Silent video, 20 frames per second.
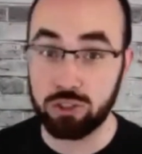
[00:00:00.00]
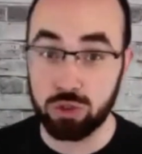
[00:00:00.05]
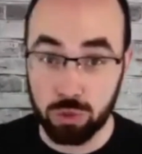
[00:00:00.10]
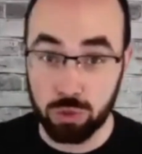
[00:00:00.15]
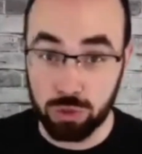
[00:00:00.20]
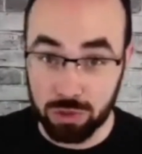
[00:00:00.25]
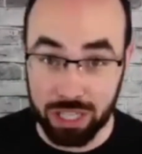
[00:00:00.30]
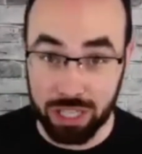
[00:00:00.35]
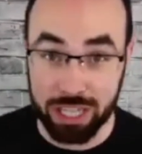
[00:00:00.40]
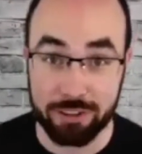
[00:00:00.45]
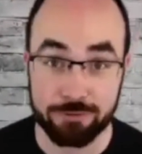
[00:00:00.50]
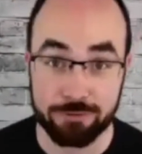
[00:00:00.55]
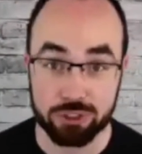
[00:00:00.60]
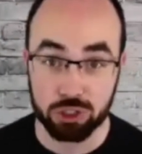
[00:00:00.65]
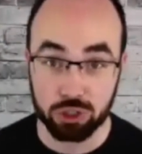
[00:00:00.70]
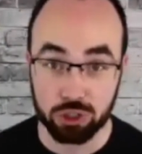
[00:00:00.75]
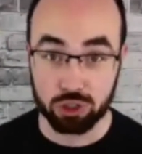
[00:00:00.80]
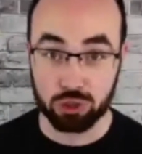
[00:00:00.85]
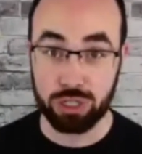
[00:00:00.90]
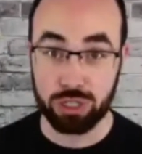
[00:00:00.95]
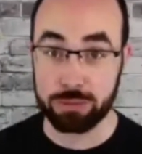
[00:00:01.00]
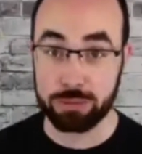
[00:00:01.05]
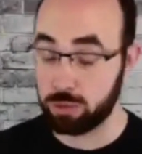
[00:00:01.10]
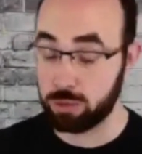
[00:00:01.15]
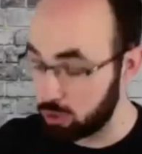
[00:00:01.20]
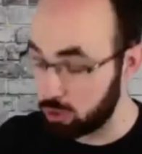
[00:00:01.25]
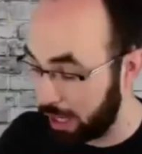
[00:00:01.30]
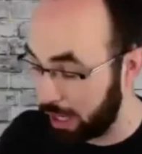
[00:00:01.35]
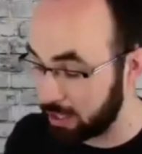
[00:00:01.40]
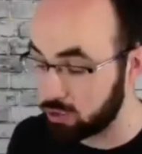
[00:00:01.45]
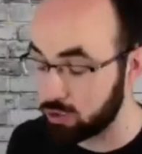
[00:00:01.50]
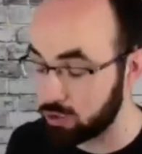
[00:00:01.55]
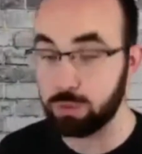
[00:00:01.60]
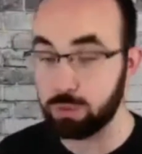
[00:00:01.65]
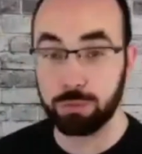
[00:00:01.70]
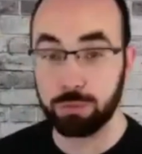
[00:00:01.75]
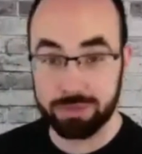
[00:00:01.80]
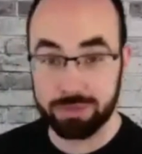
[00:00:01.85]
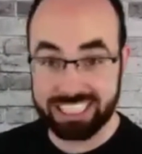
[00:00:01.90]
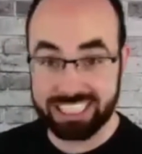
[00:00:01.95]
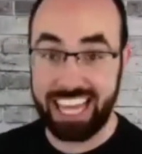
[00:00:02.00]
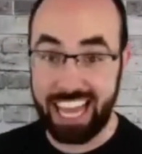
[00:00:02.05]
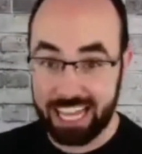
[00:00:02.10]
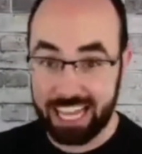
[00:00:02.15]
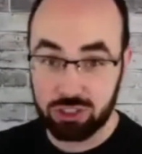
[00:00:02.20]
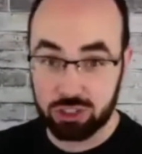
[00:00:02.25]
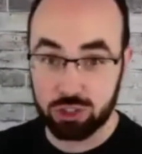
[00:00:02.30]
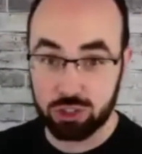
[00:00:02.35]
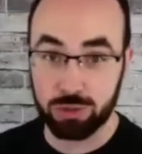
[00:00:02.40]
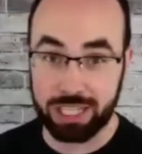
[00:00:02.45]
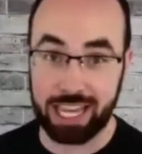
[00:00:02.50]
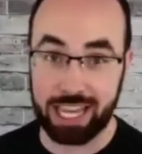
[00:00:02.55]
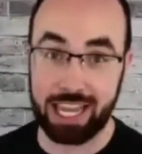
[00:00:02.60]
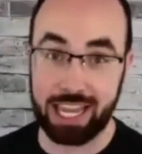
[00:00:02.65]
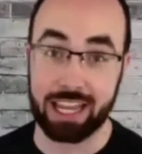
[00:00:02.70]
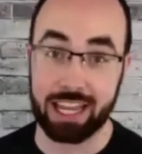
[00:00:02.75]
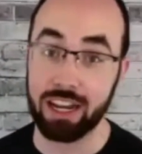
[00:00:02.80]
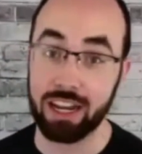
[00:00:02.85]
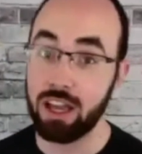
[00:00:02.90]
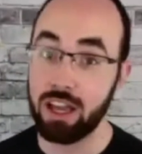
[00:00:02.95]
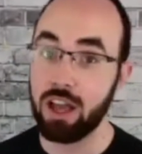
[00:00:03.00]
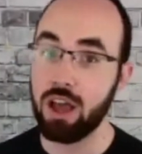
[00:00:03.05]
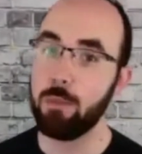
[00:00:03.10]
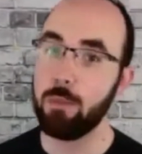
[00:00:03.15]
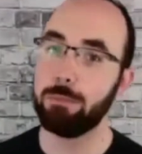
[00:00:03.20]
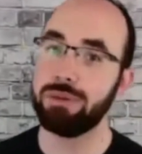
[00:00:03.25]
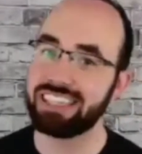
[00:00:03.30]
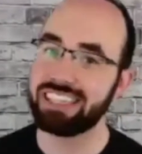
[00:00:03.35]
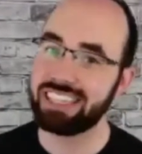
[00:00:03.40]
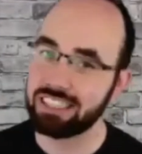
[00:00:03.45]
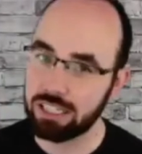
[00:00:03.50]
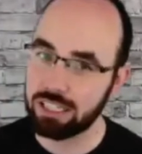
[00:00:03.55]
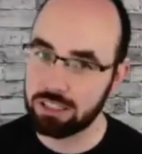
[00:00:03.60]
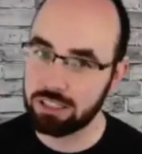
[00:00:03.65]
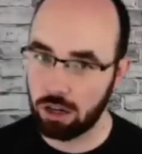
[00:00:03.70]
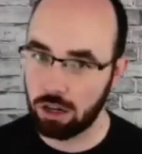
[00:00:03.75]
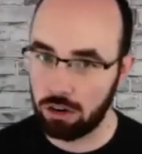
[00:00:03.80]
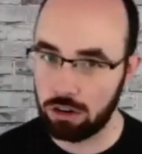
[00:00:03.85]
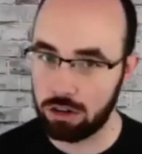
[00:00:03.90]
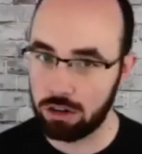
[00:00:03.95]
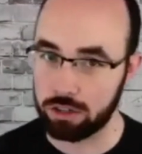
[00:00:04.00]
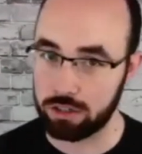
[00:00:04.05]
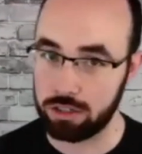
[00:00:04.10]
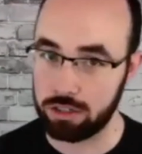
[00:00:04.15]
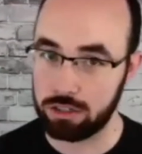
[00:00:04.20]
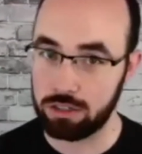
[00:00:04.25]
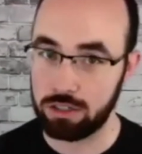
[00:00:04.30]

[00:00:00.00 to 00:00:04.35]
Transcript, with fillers: to lift your dreams. We try to, yes, you can, but this is hard.